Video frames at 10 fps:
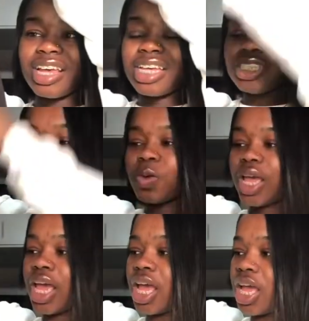it's
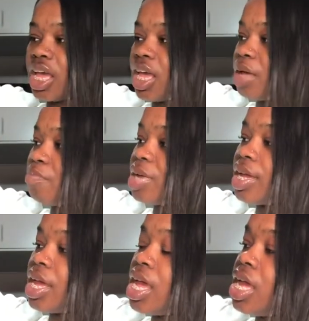okay, but
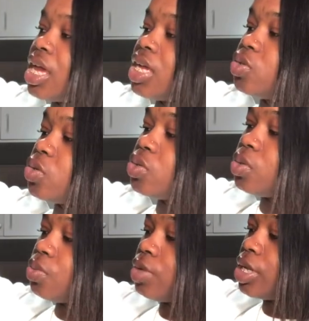it's also
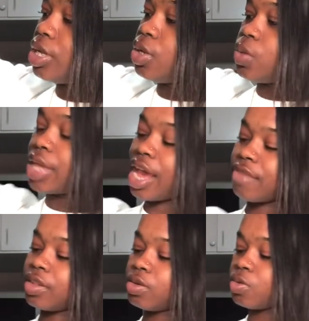really cute. They have
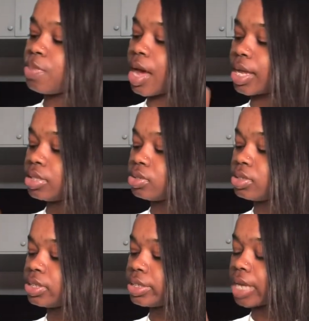the little pockets on the
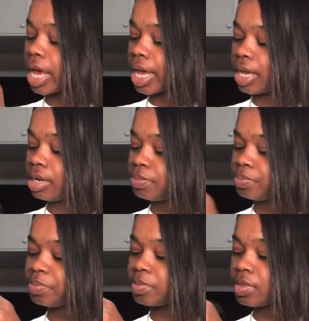side.
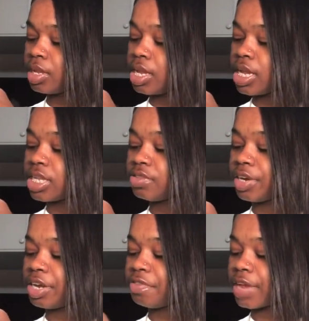It's
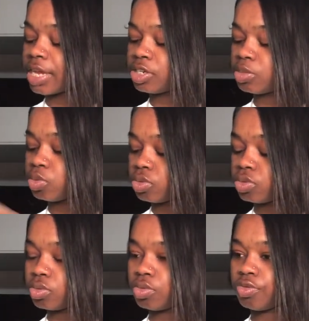very fashionable
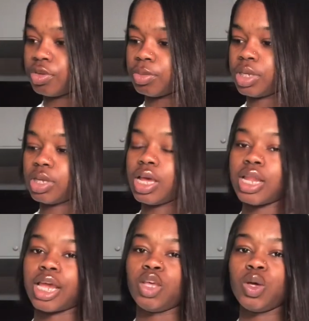for me.
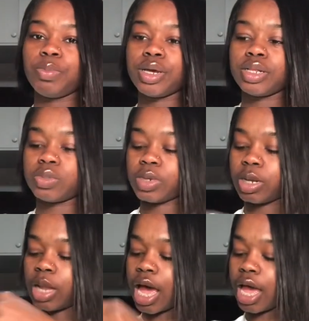Like, you could pair this with a
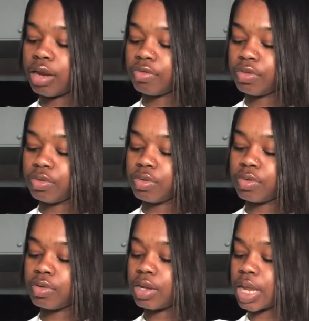lot of
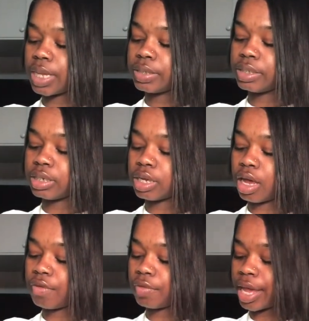nice
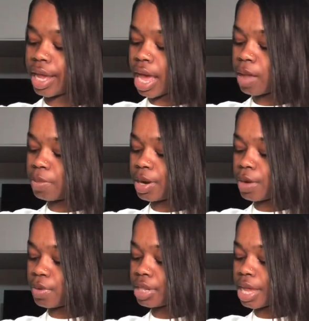stuff. Like, I'll pair it
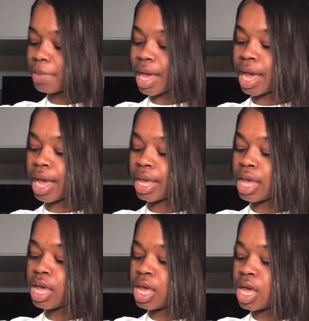with, like, my high
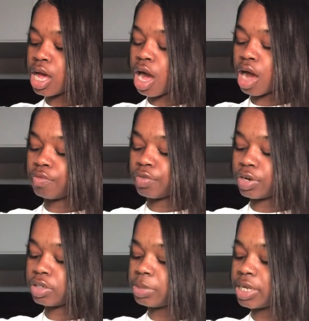
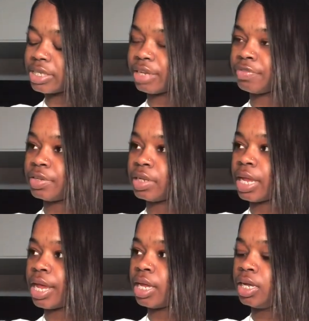Converse because I feel
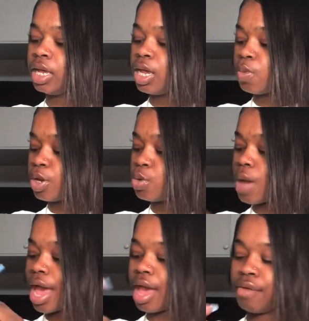like when you
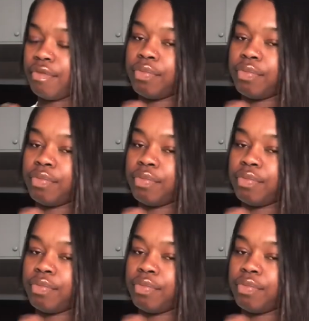have